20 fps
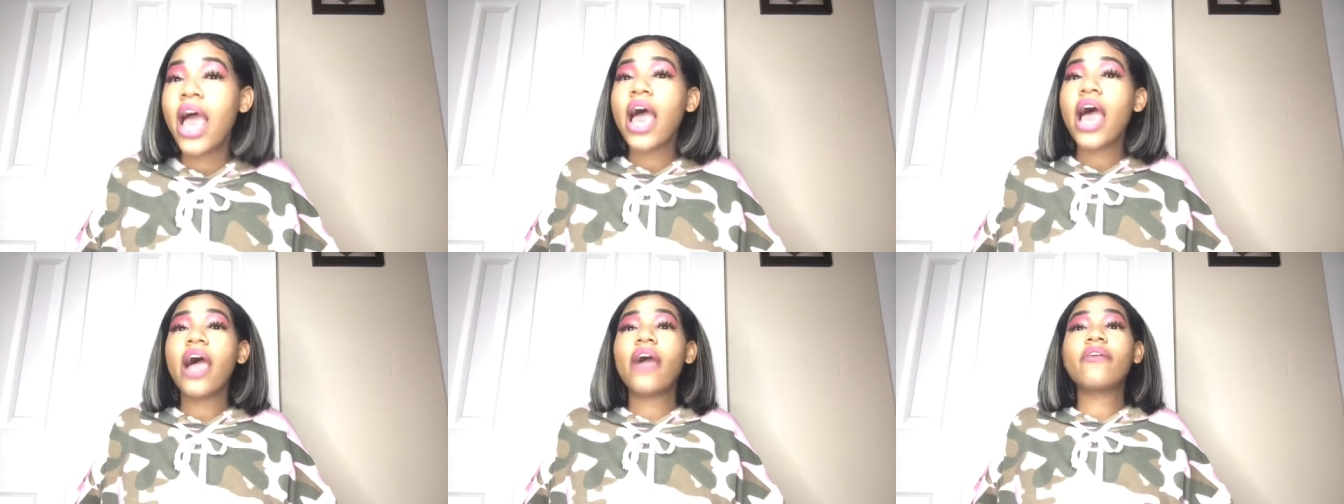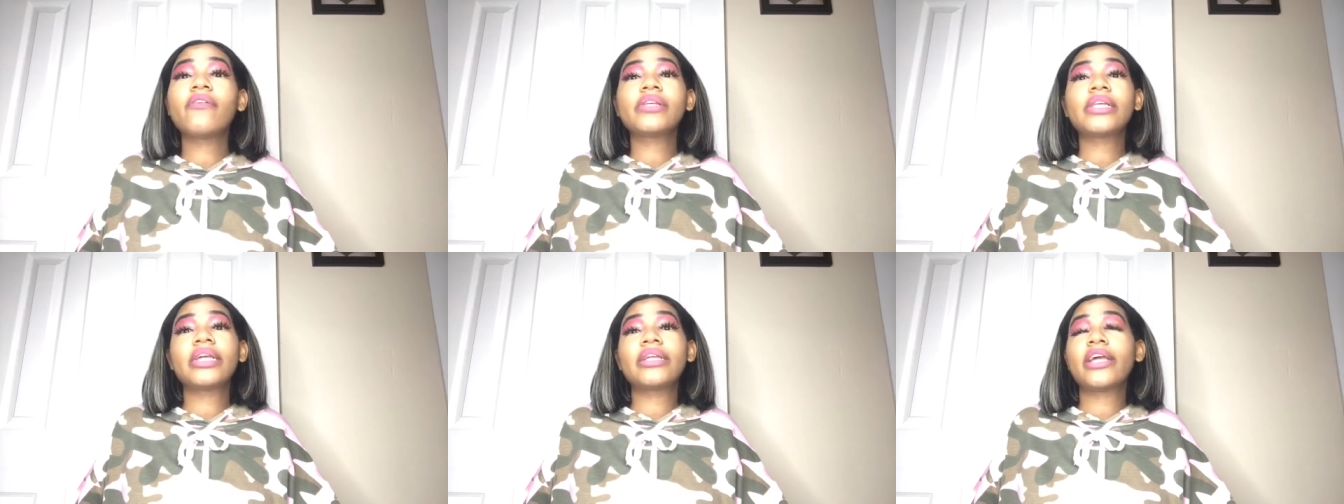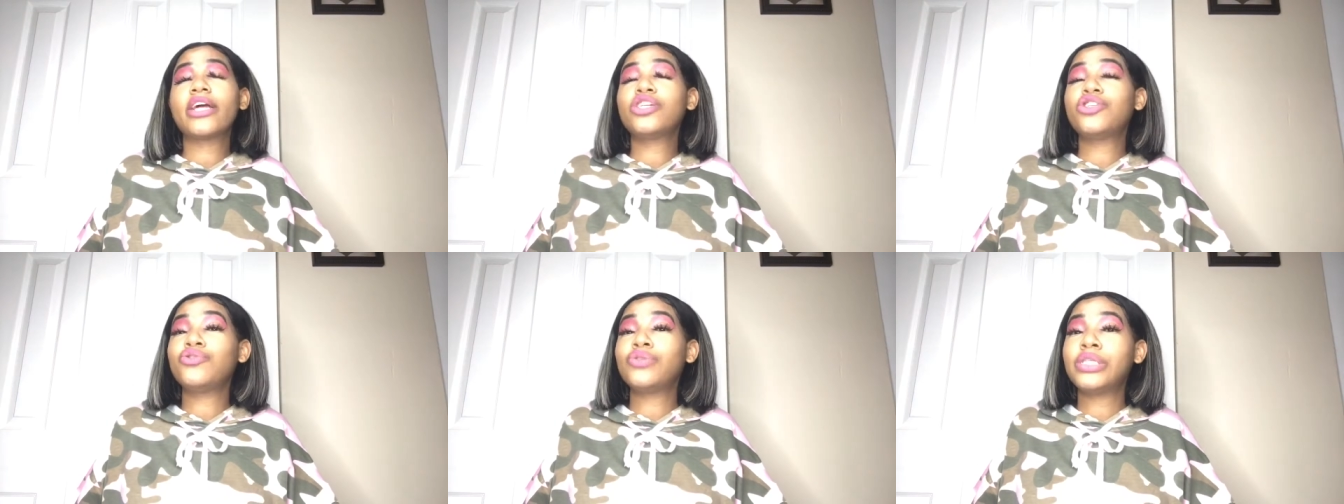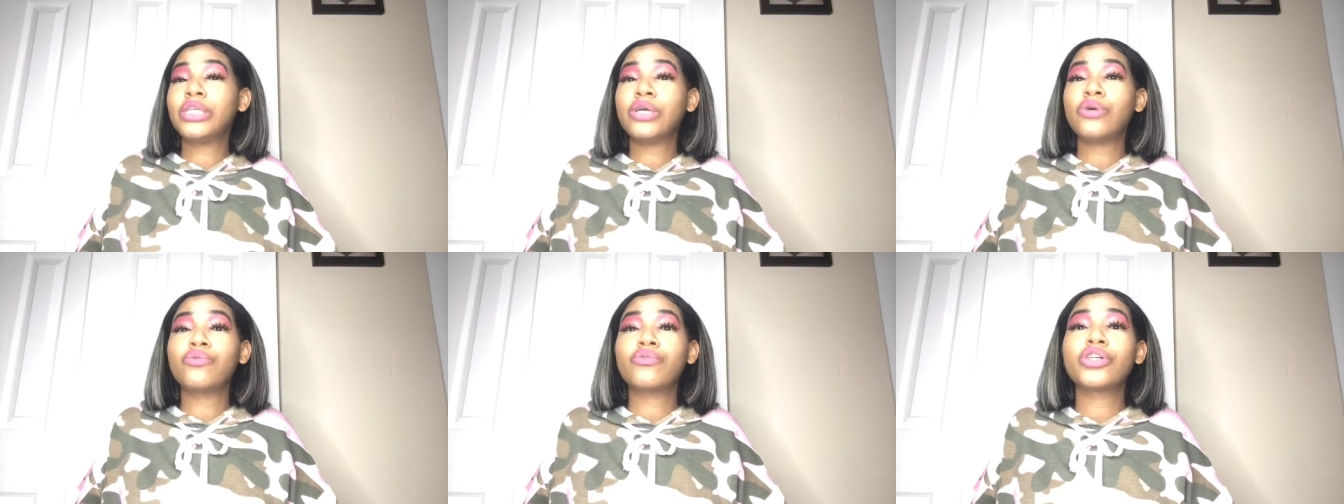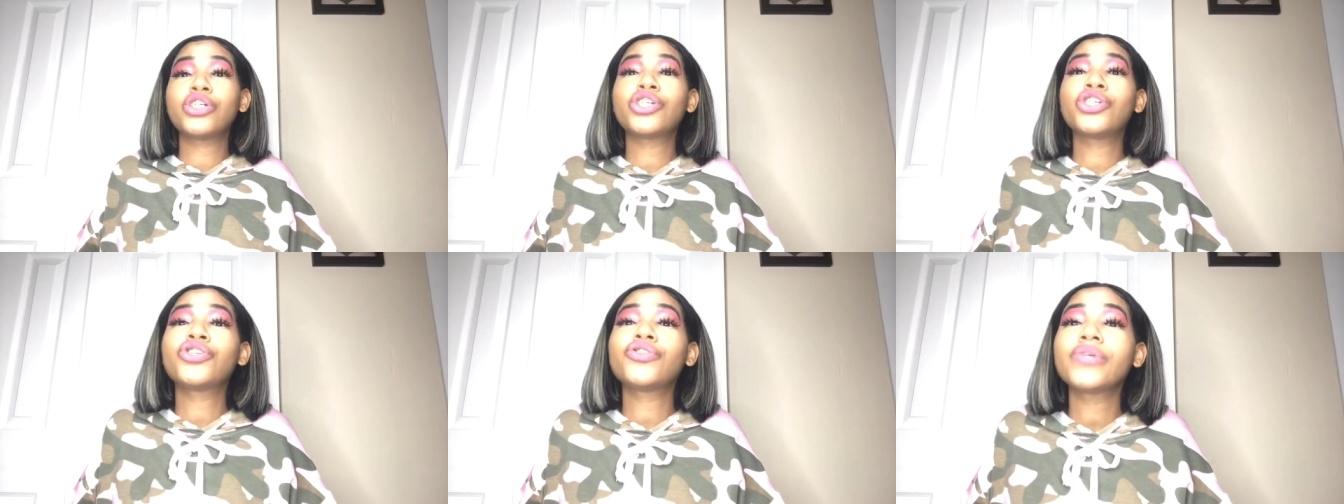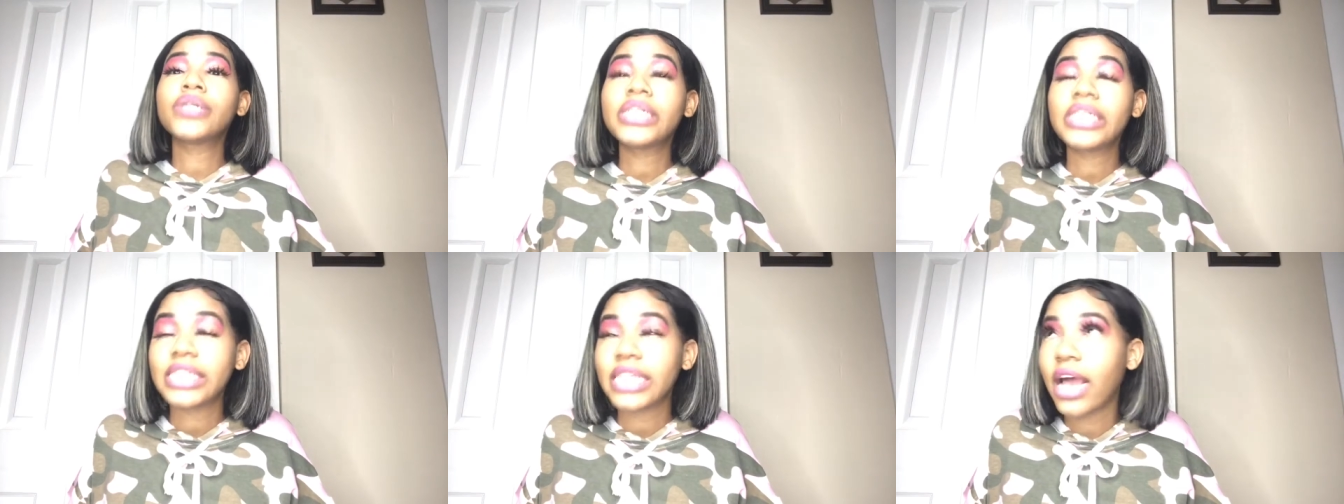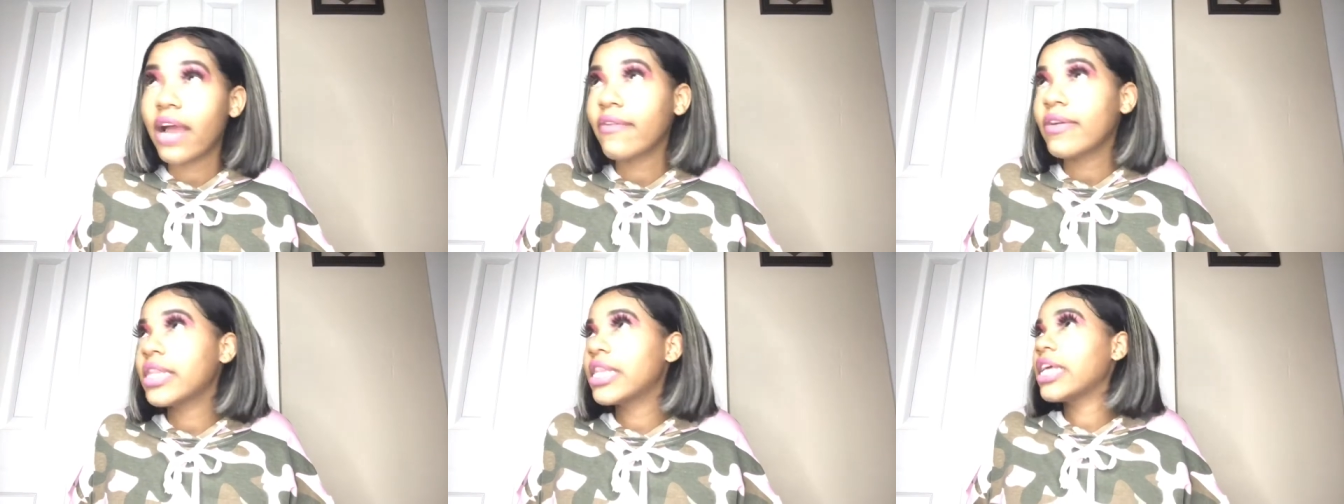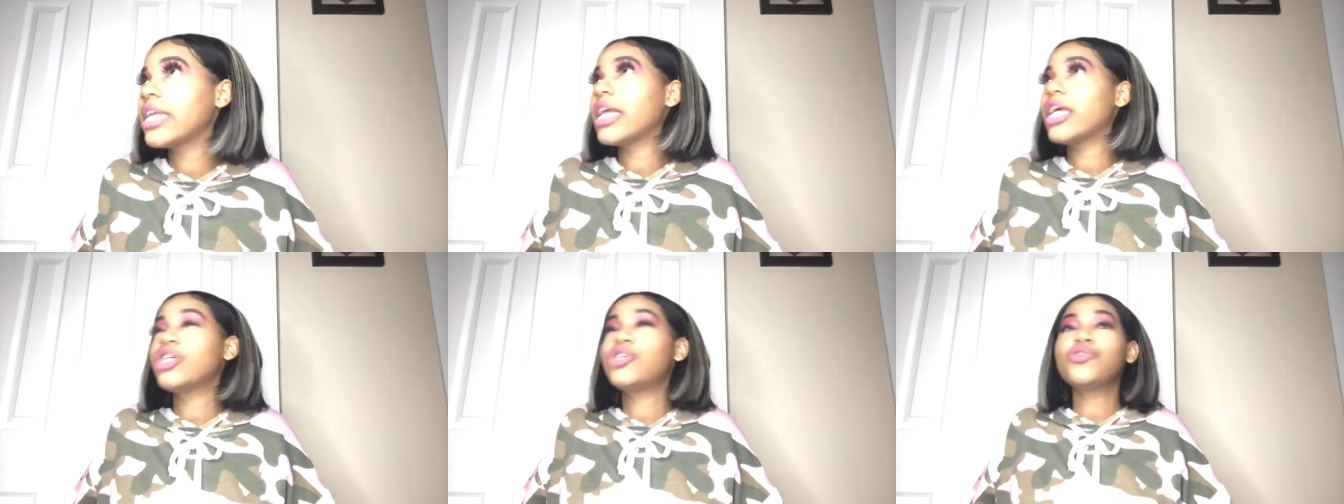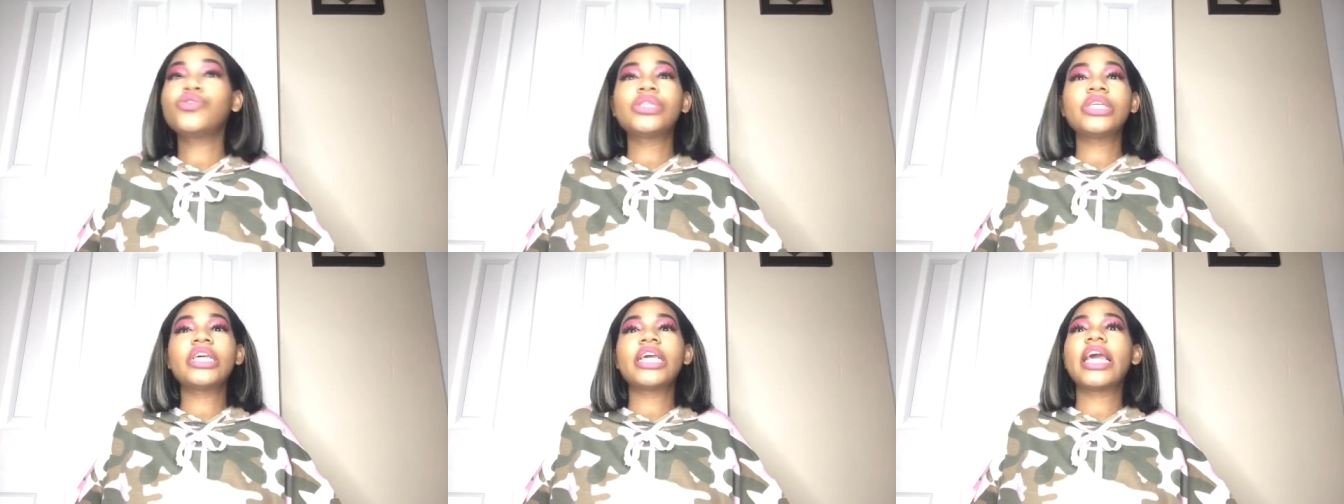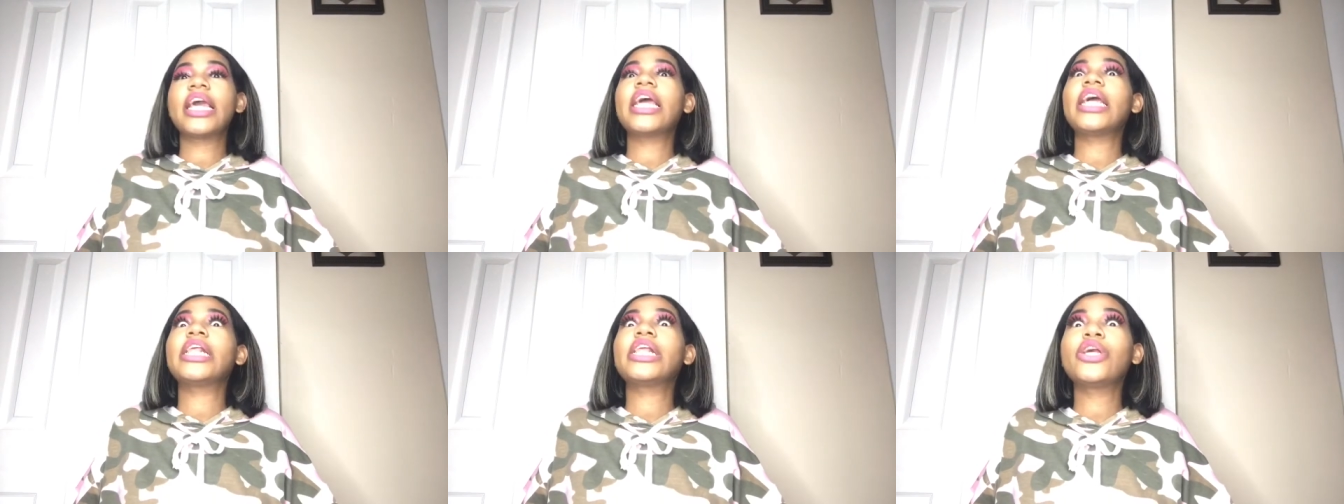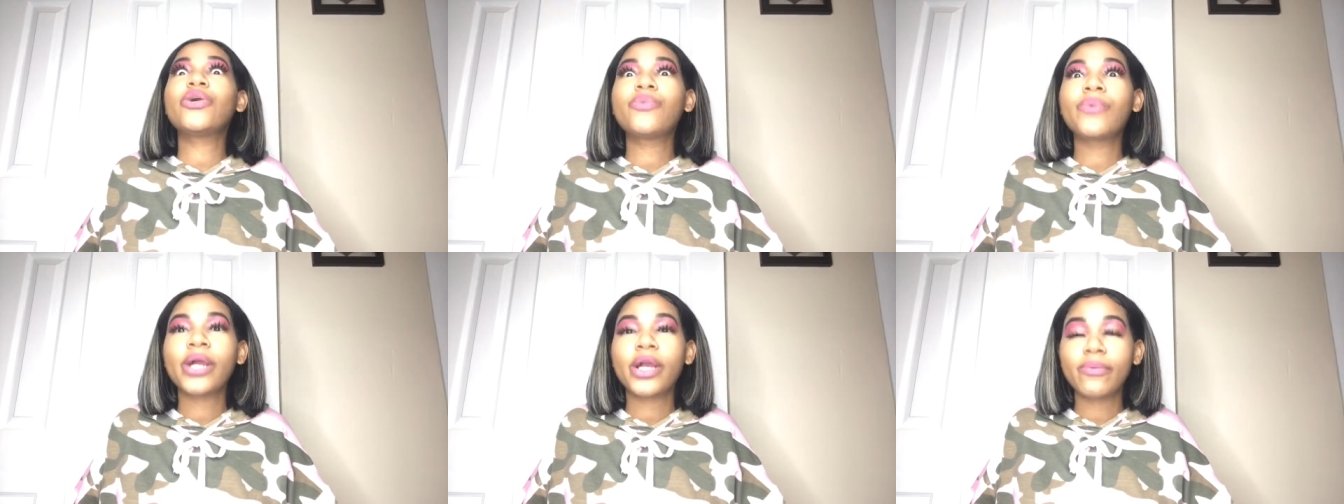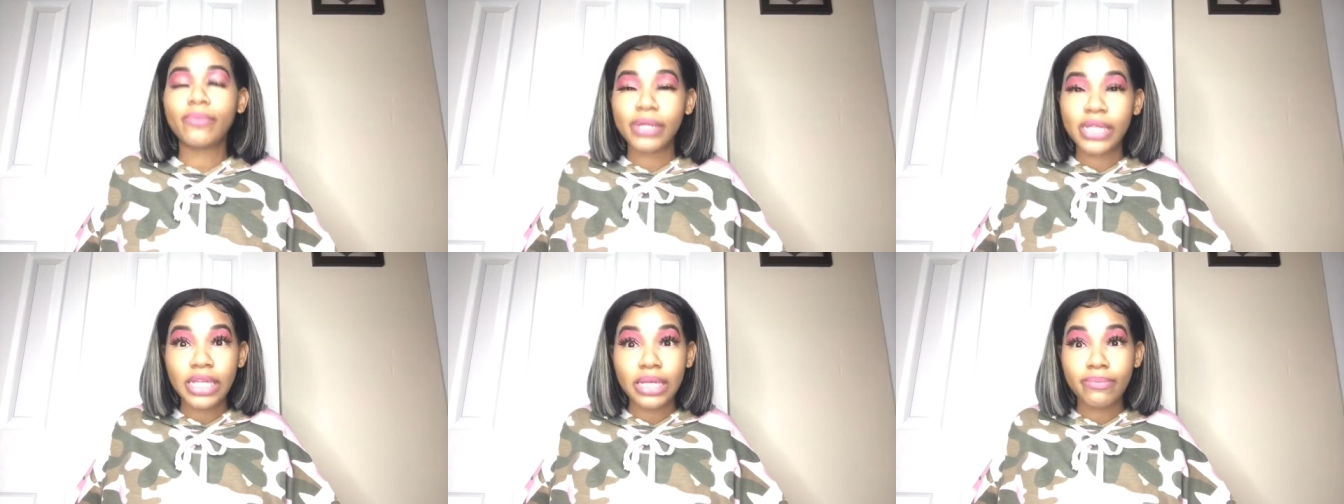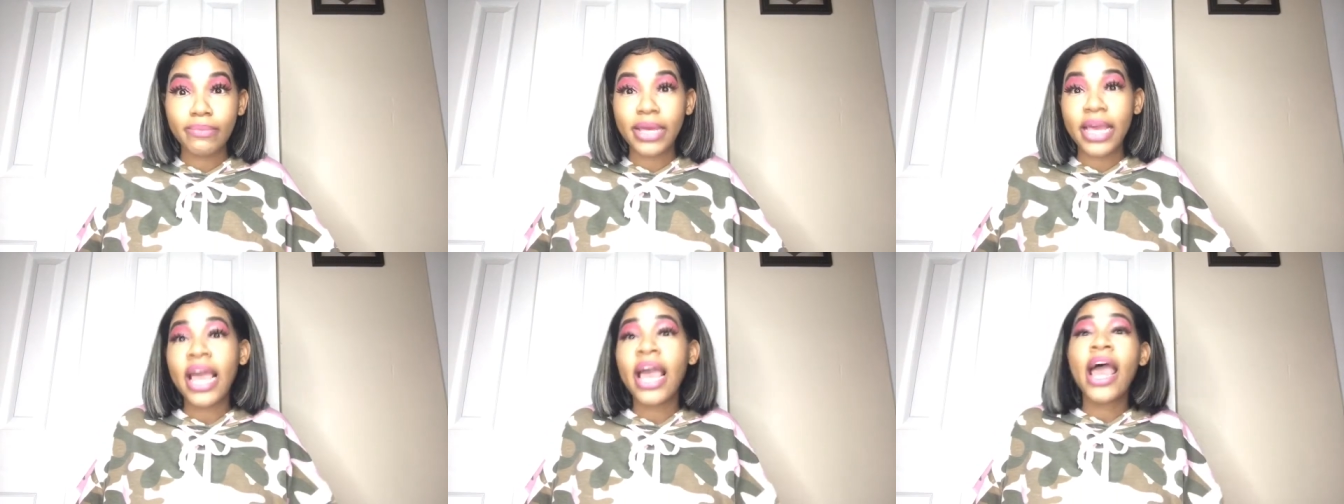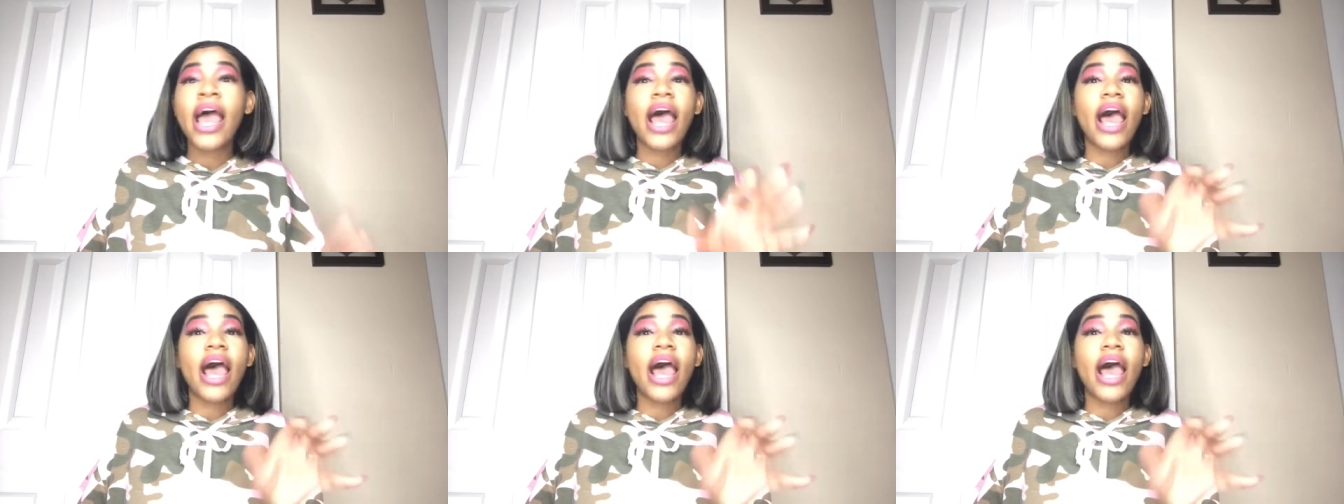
everything that you see on the streets, everything that you see anywhere, believe me,